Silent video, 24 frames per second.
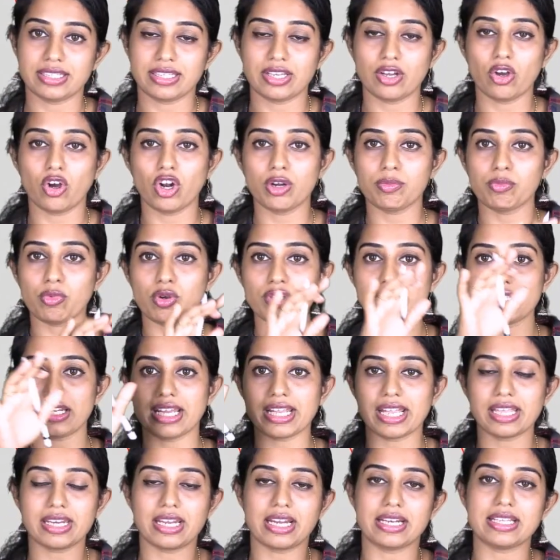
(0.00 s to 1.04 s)
almost
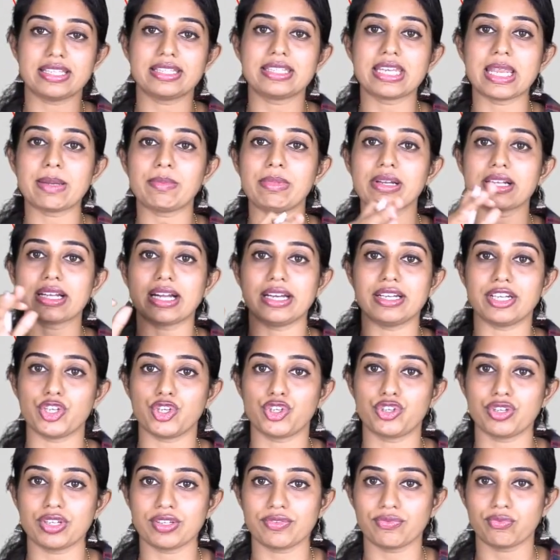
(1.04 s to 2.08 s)
like an unstable
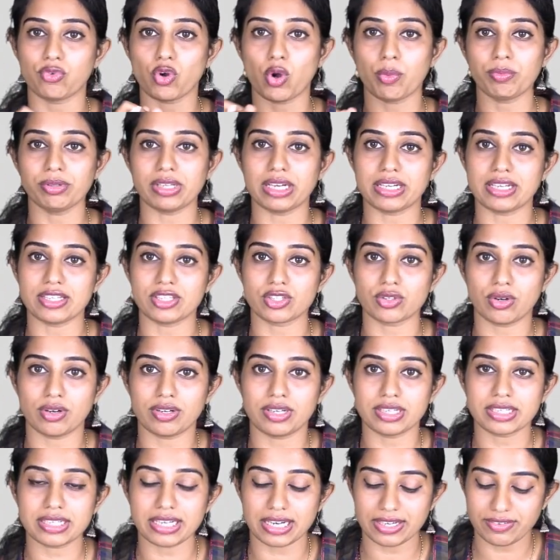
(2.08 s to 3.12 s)
condition is formed, that is called
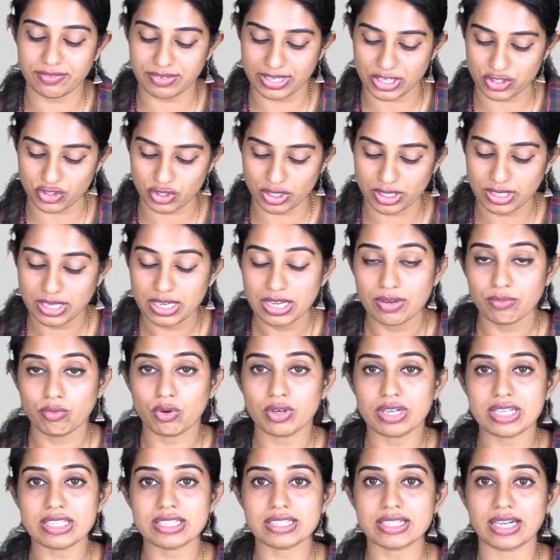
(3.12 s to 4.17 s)
the convection.
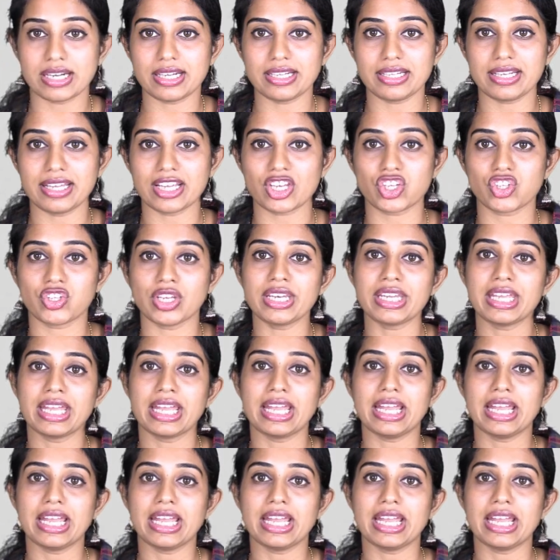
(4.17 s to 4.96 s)
What is conduction?